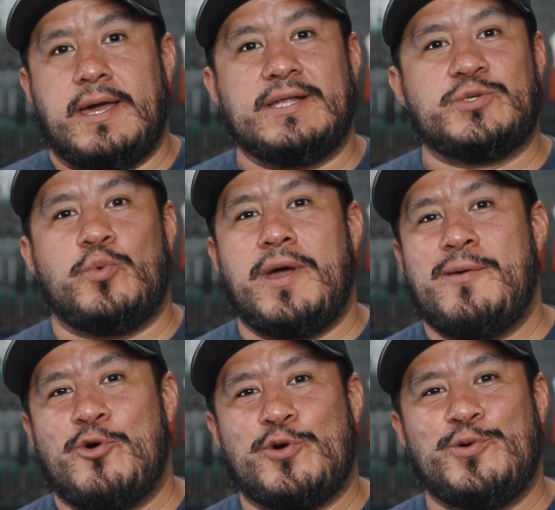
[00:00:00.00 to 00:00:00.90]
It's way
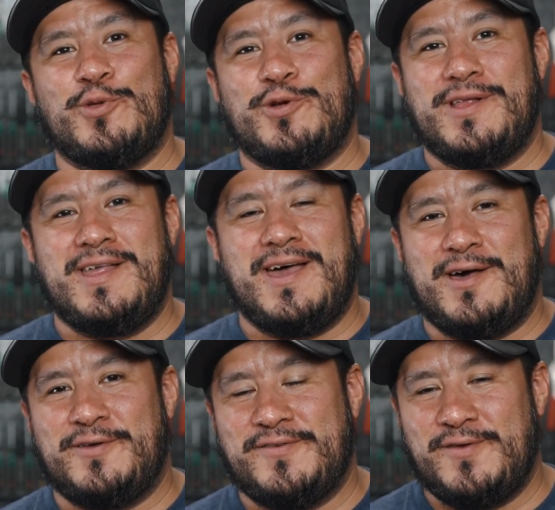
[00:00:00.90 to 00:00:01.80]
more cooler in the
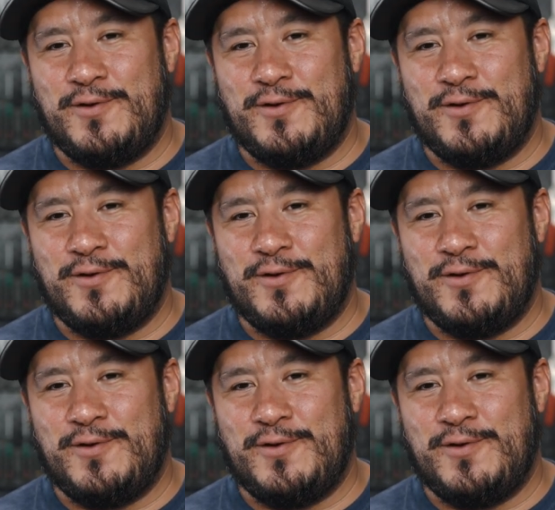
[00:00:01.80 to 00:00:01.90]
house.